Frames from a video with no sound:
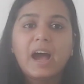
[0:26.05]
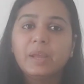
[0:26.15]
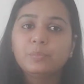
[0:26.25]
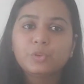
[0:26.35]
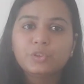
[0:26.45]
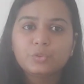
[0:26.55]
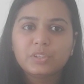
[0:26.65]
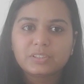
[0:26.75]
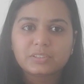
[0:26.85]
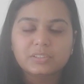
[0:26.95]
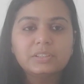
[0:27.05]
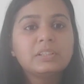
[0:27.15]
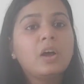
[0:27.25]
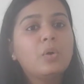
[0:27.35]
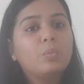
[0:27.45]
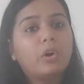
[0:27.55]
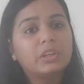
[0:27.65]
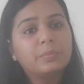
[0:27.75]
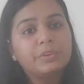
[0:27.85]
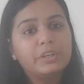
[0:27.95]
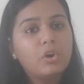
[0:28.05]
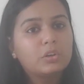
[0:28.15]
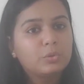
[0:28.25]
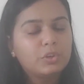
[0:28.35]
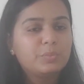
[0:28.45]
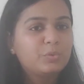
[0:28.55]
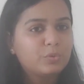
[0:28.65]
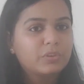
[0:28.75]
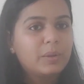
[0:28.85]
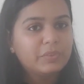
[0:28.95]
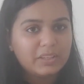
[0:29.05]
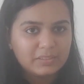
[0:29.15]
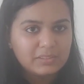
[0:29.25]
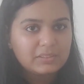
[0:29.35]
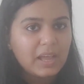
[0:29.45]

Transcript: I am going to discuss what a pre-doctoral program is,